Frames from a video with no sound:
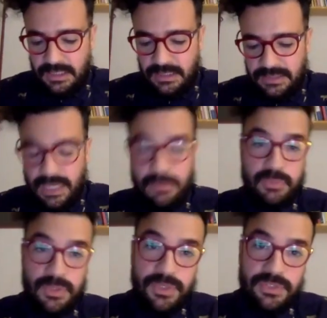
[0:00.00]
That was
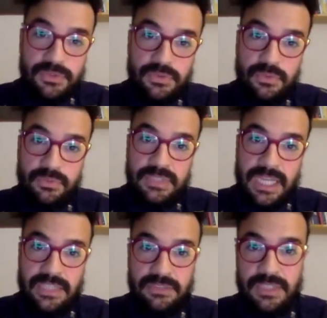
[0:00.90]
one reason to
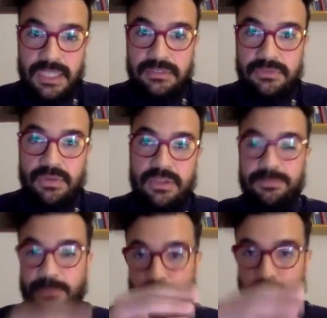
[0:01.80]
kind of like
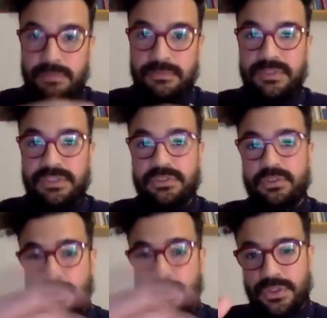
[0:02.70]
transform the
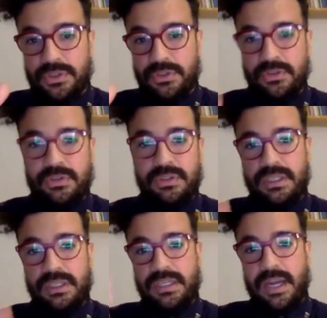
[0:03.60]
studio
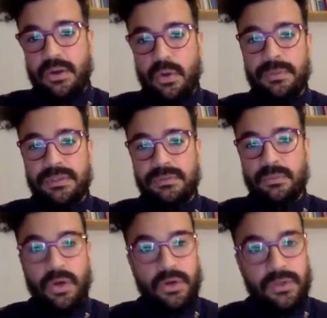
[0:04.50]
in an open
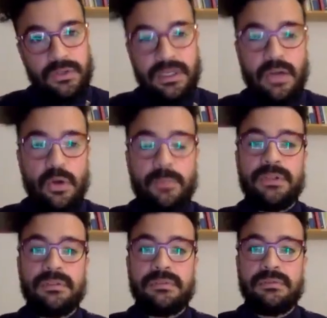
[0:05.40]
work, in an
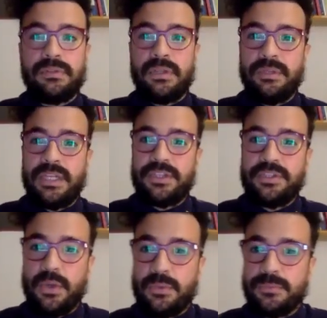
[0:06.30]
open, you know, in a
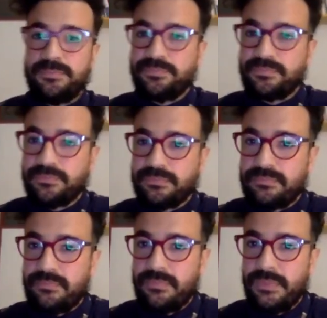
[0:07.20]
show. Uh,
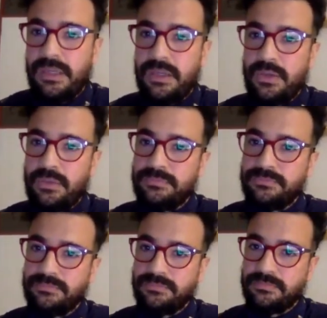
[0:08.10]
Hello
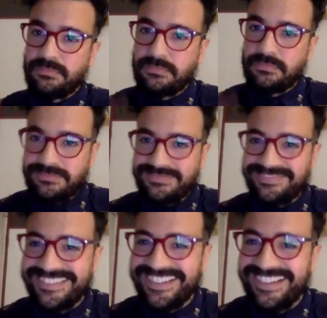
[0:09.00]

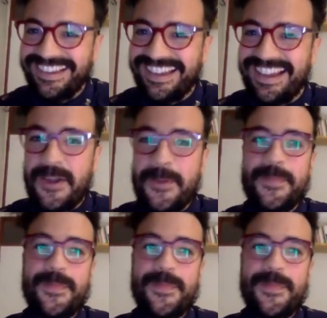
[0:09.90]
um,